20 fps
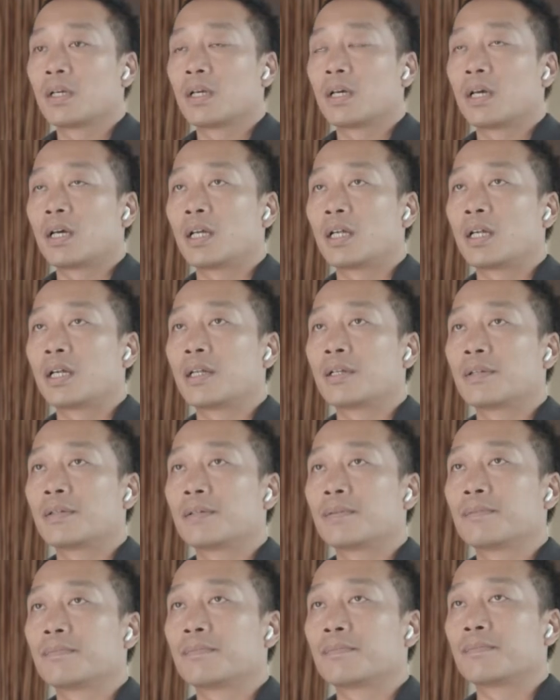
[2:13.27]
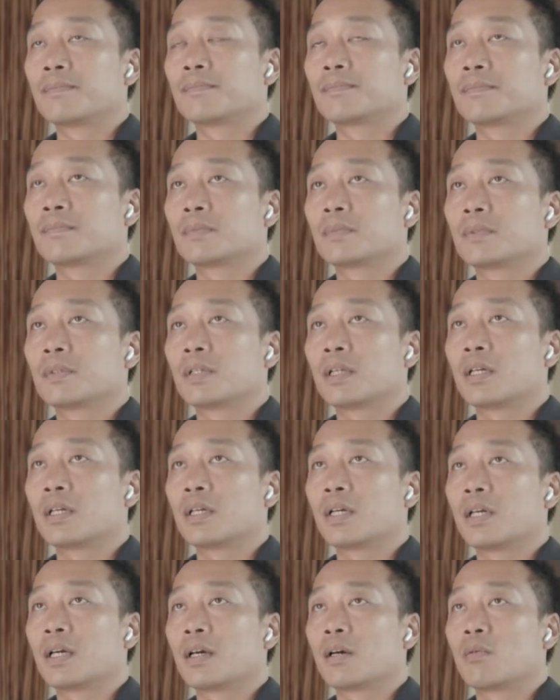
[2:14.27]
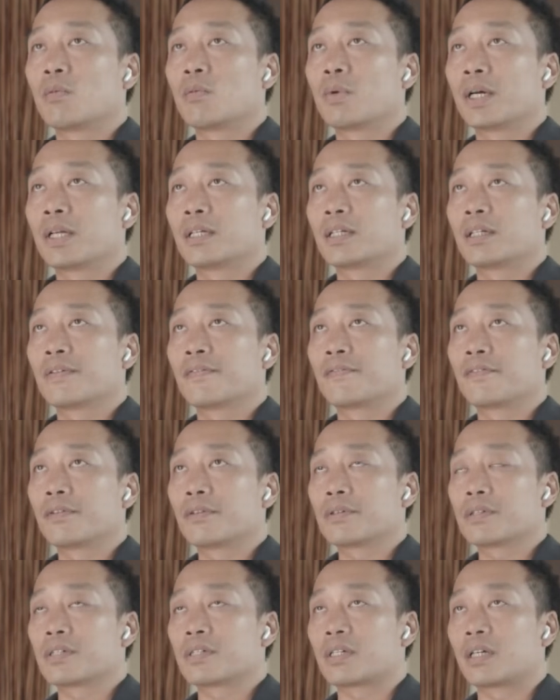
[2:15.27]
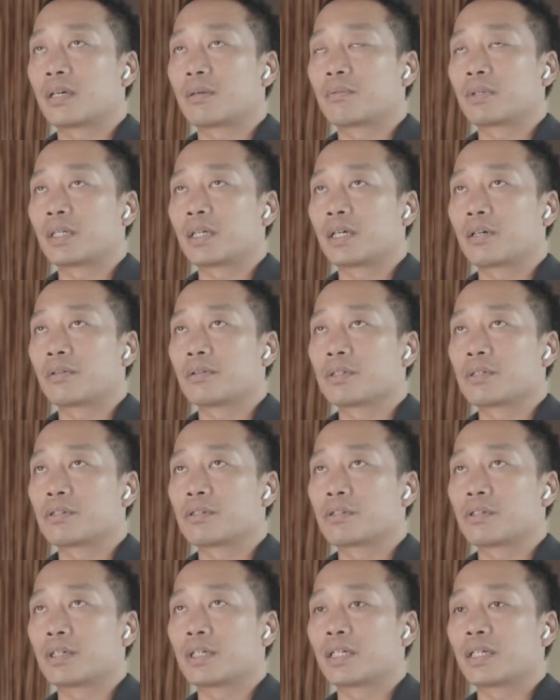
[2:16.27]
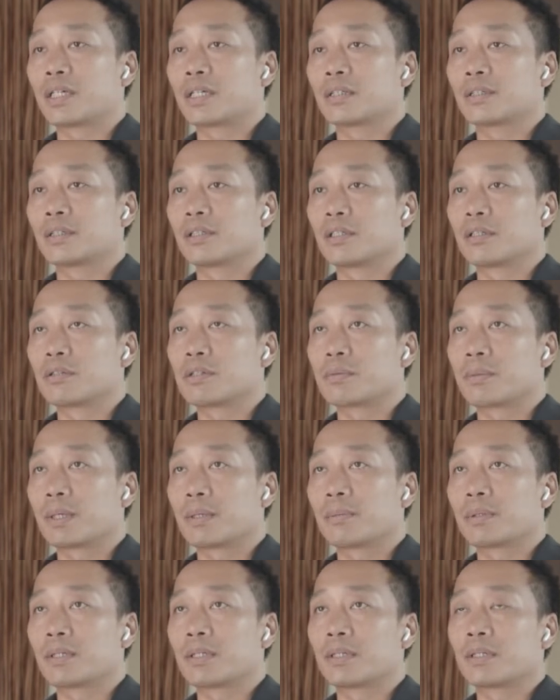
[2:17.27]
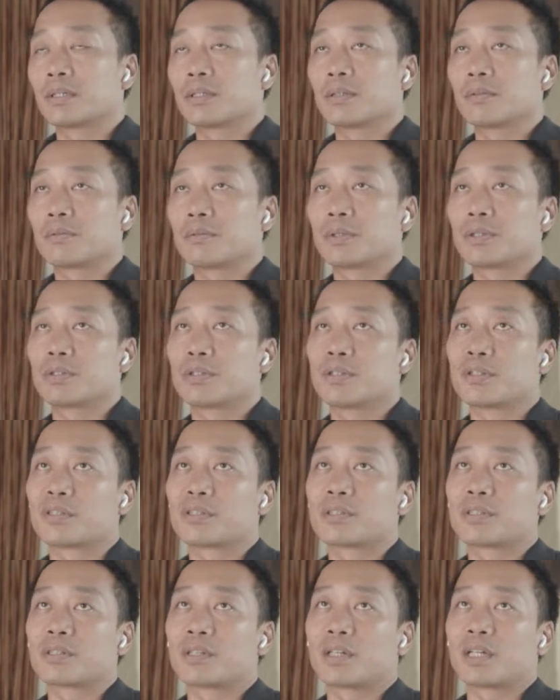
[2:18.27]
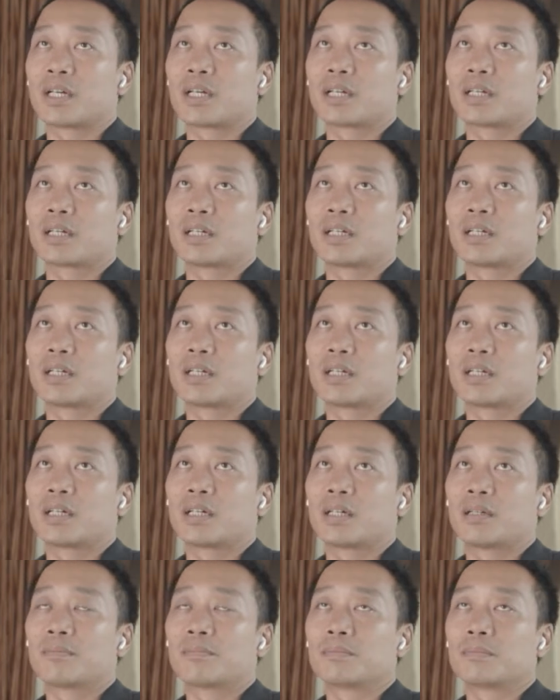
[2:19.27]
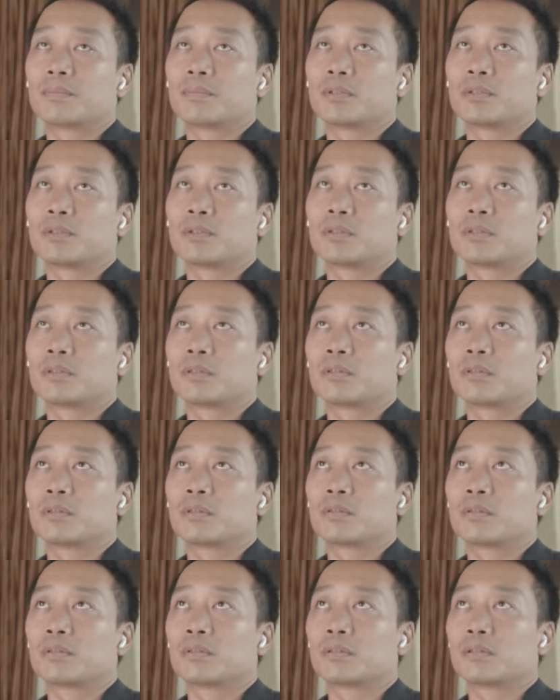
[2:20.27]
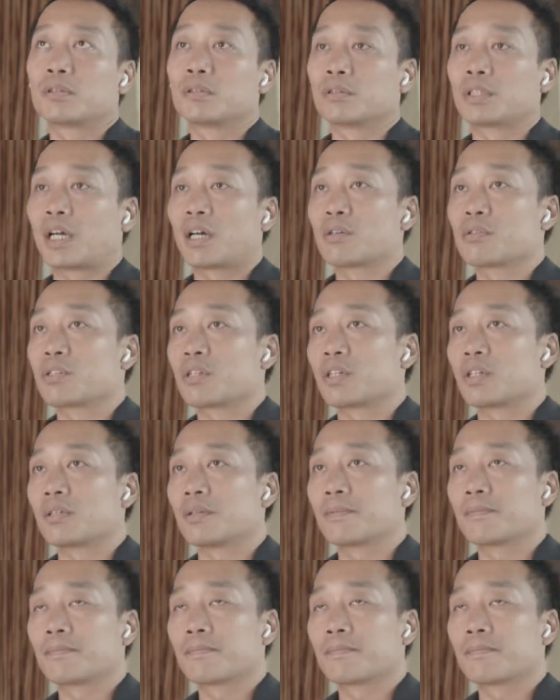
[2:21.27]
And when the first time when I was joining the newspaper, which is like to 2000,